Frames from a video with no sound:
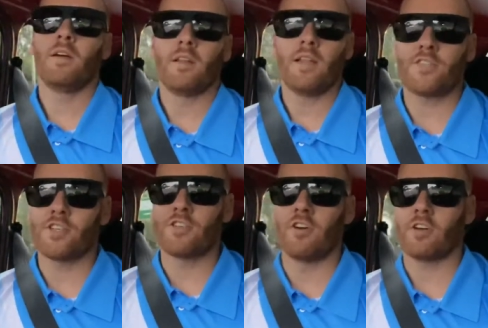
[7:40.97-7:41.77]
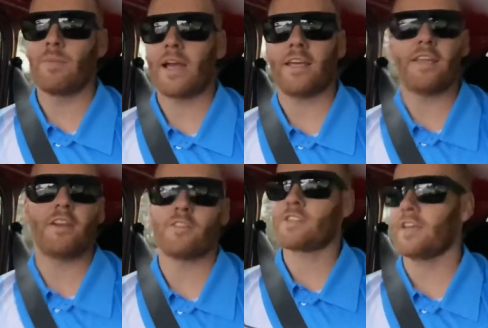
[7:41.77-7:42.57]
Let's just knock her back a gear
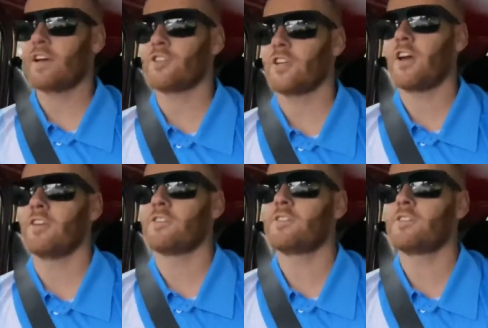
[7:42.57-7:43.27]
and see how she goes.